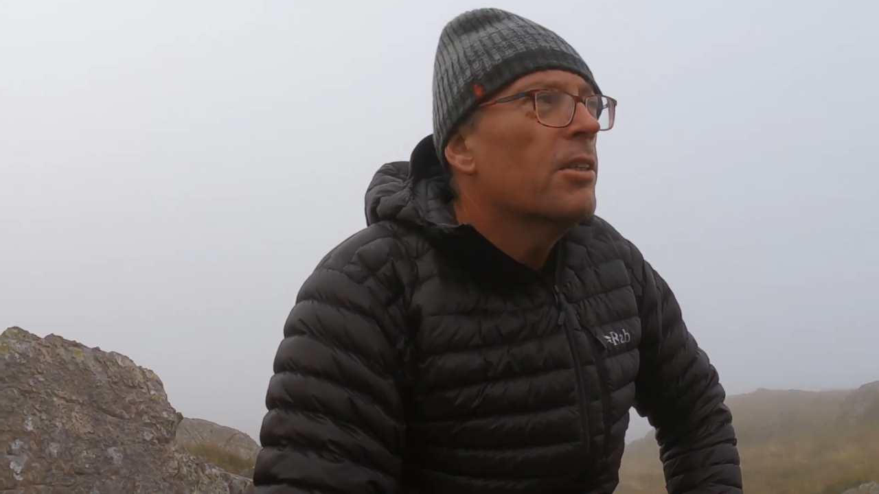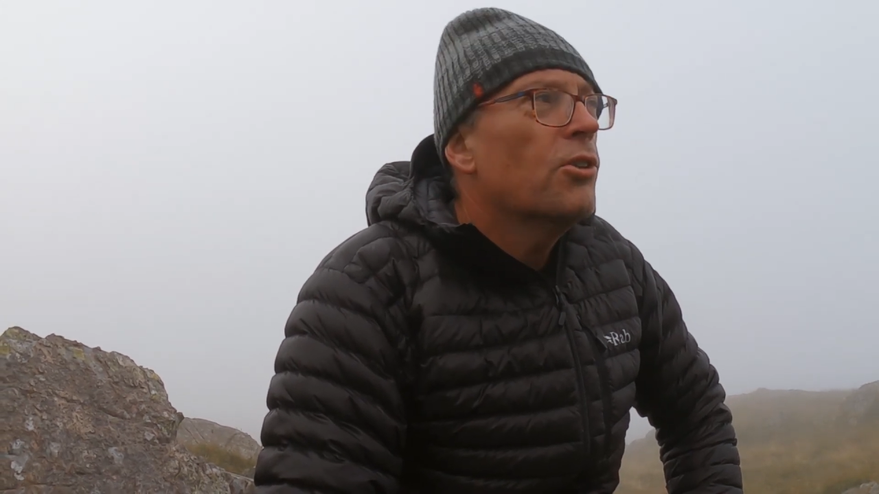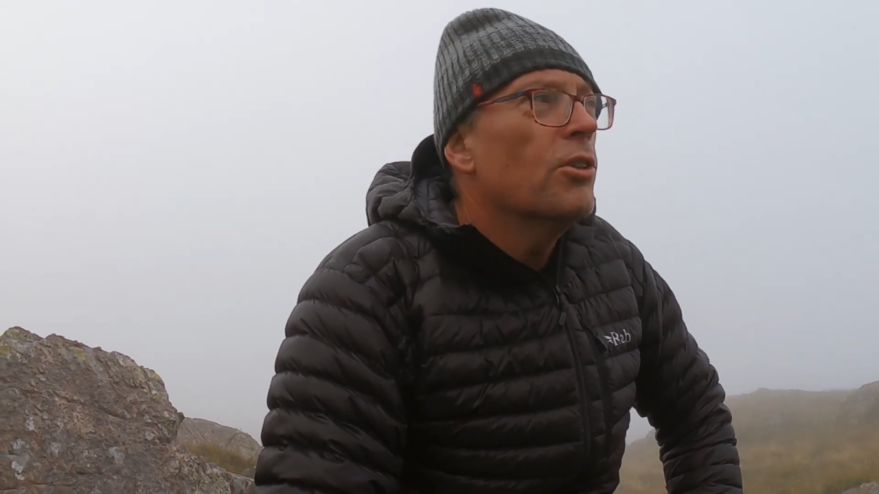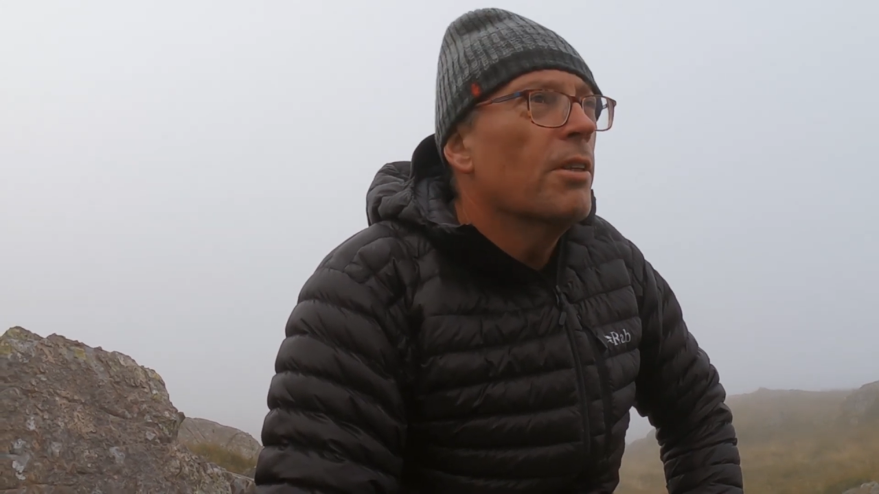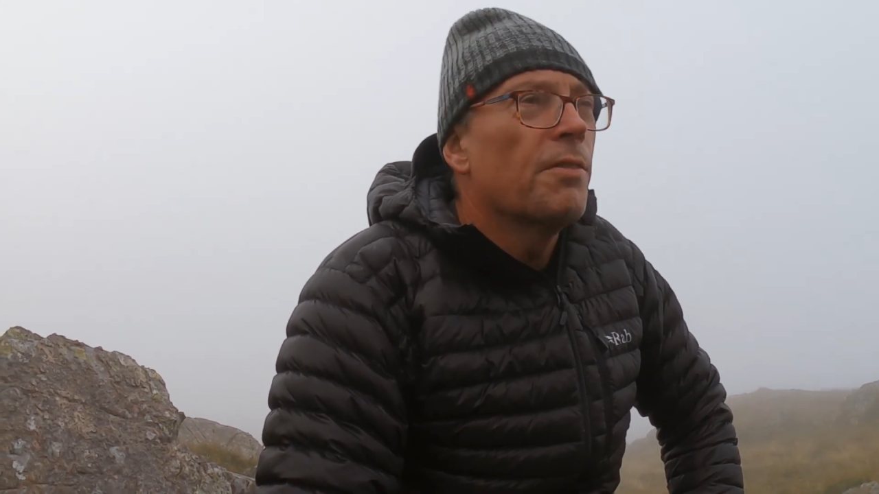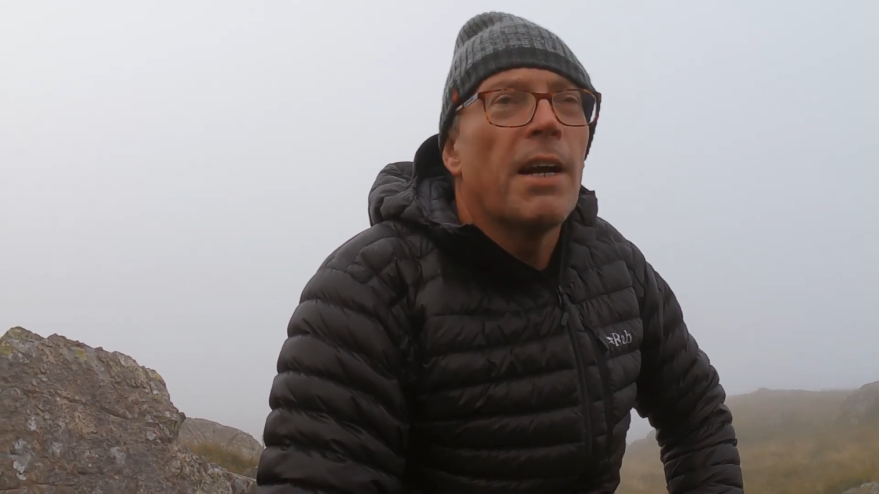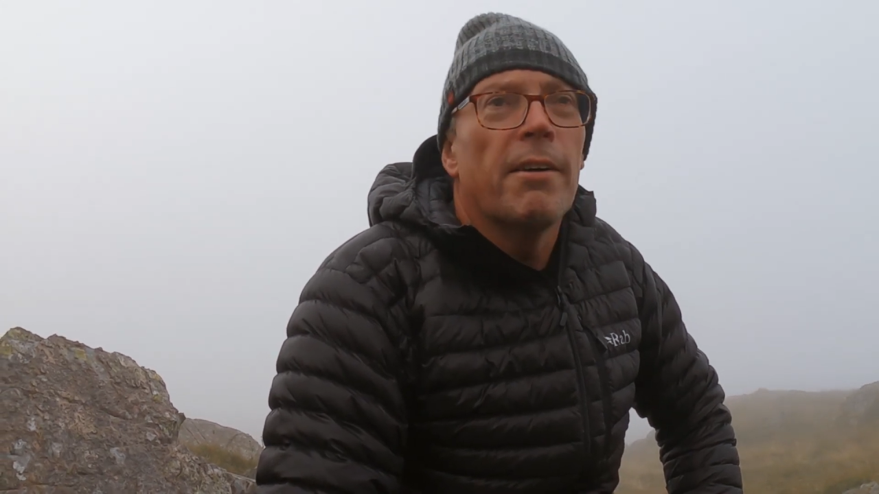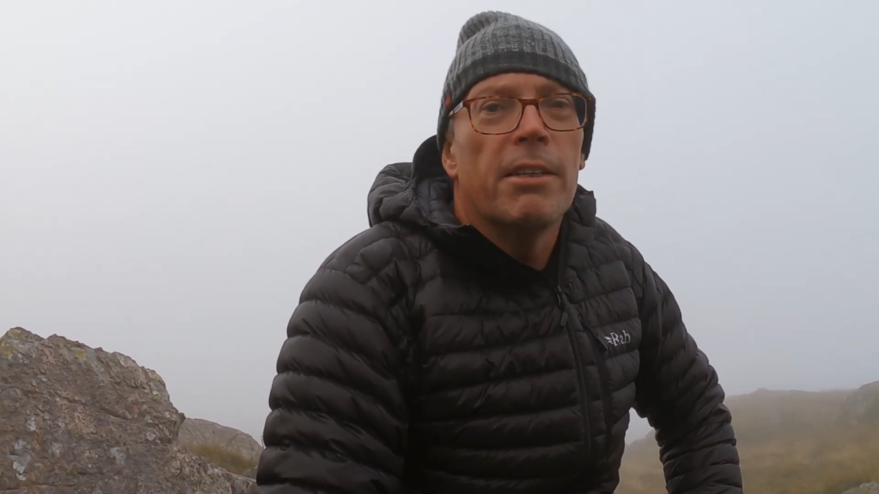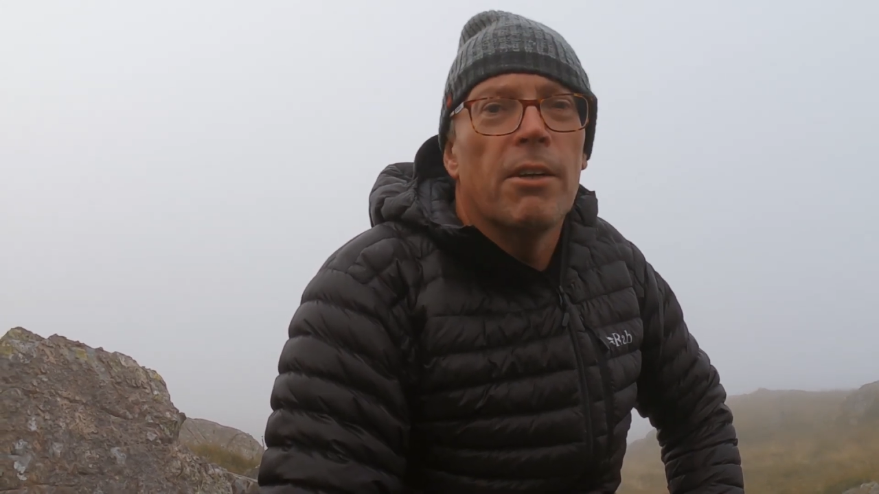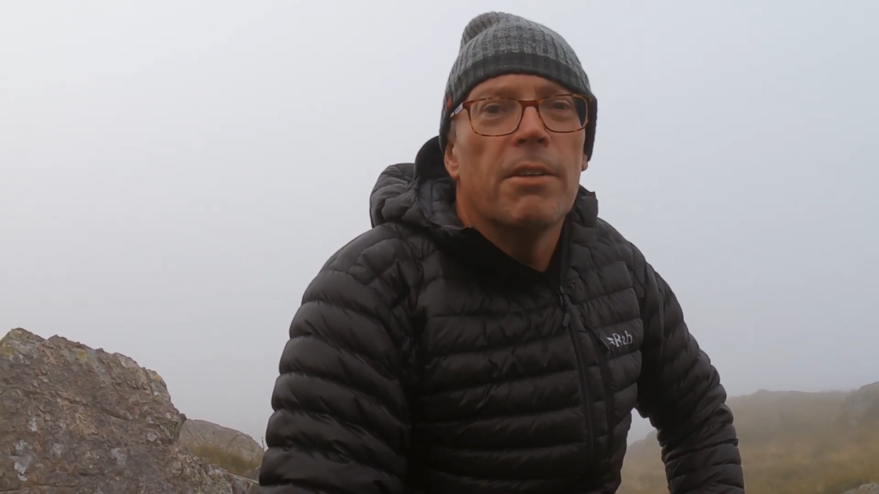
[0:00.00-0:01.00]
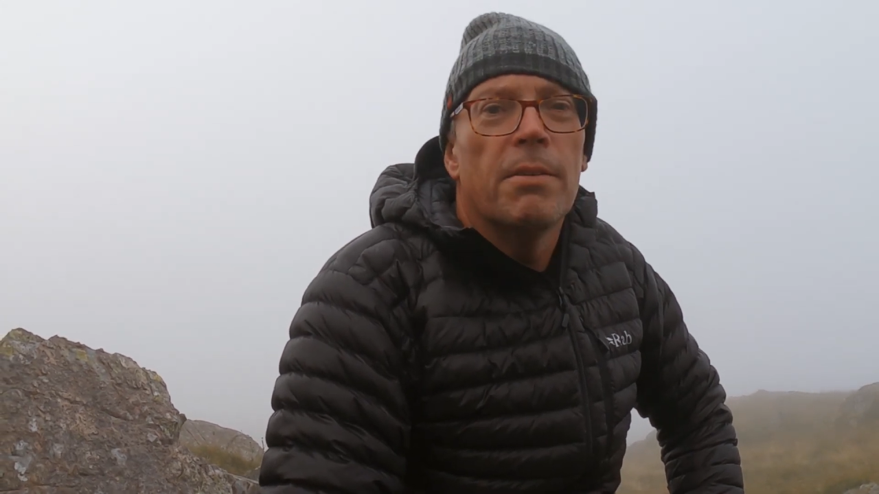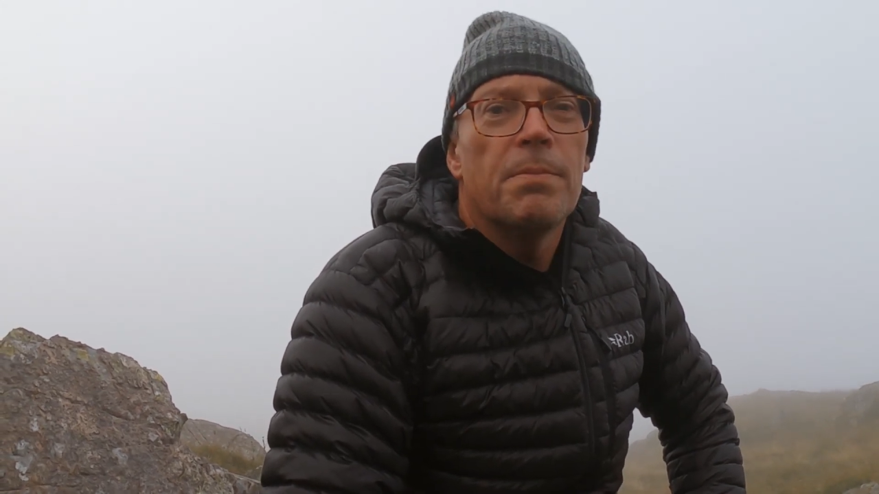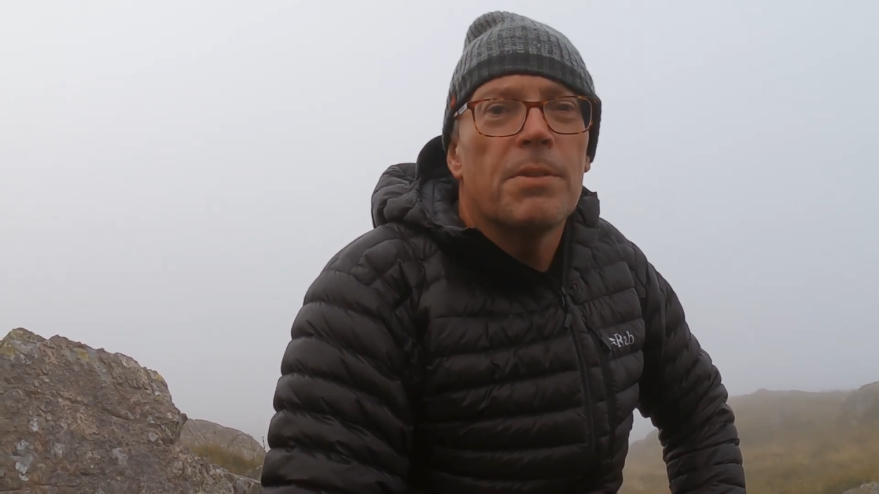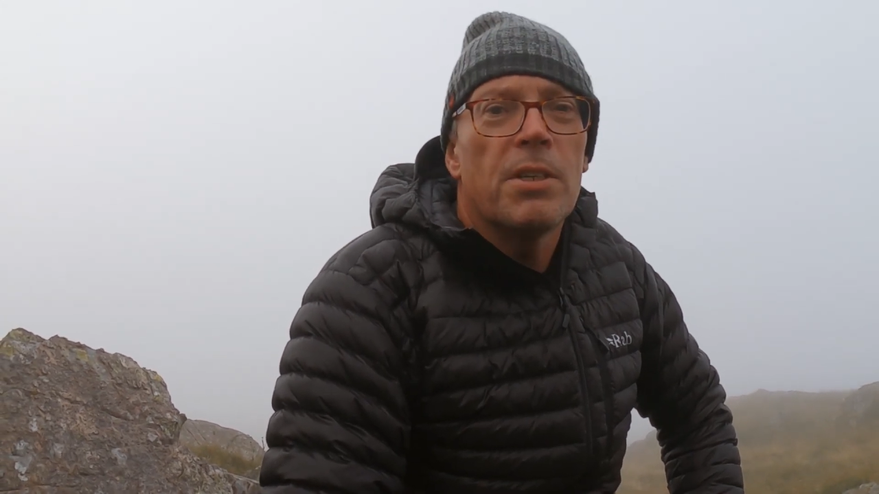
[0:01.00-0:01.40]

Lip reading: shouldn't have carried on.